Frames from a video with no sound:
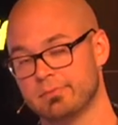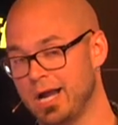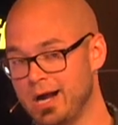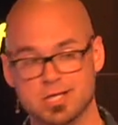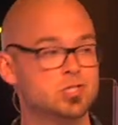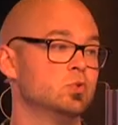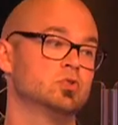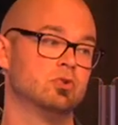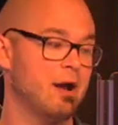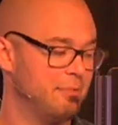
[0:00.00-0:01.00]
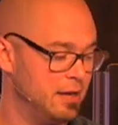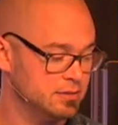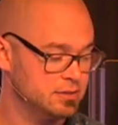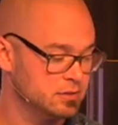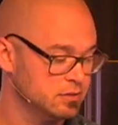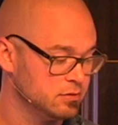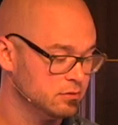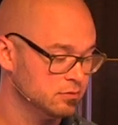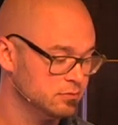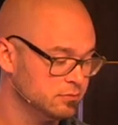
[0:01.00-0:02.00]
high school dropouts,
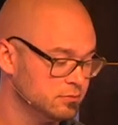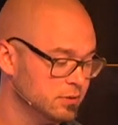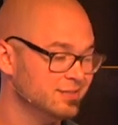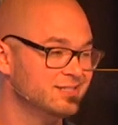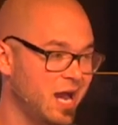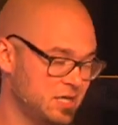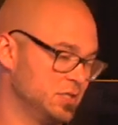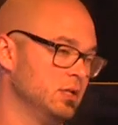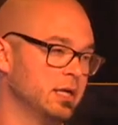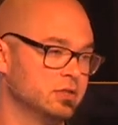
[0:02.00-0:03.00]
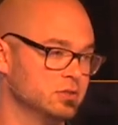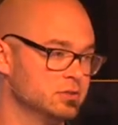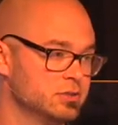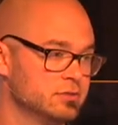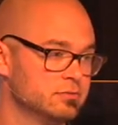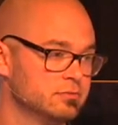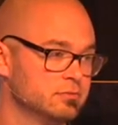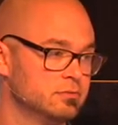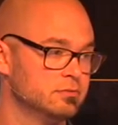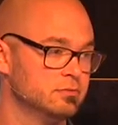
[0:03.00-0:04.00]
tax collectors,
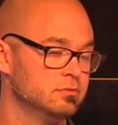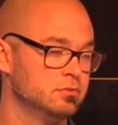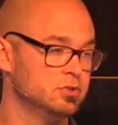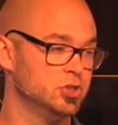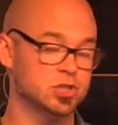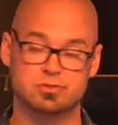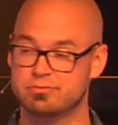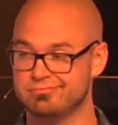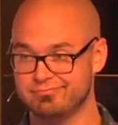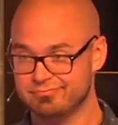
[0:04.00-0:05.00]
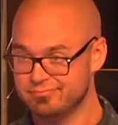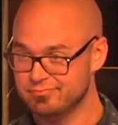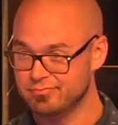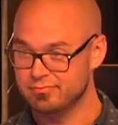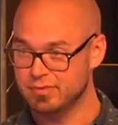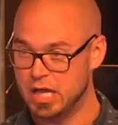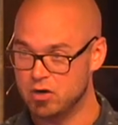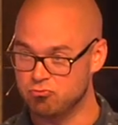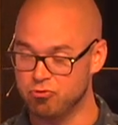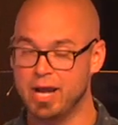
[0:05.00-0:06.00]
just
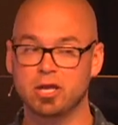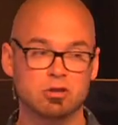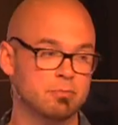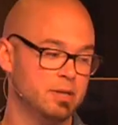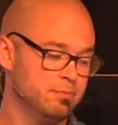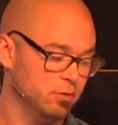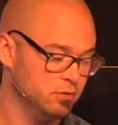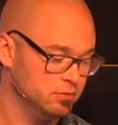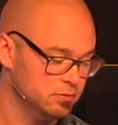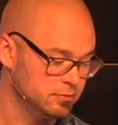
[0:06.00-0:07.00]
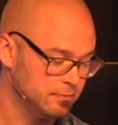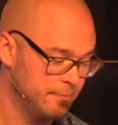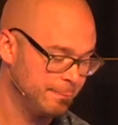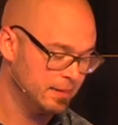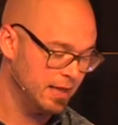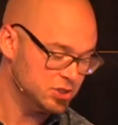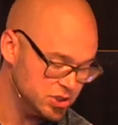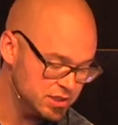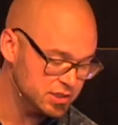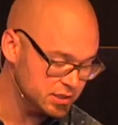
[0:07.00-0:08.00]
regular people. And
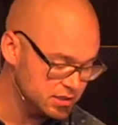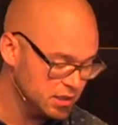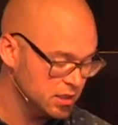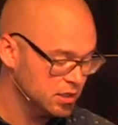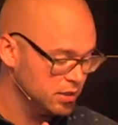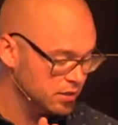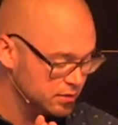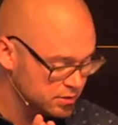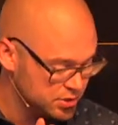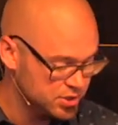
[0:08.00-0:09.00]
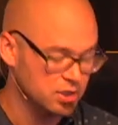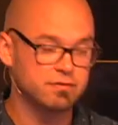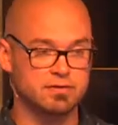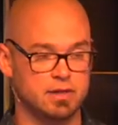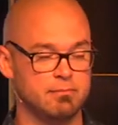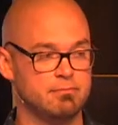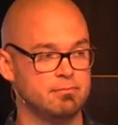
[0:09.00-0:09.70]
Jesus served them.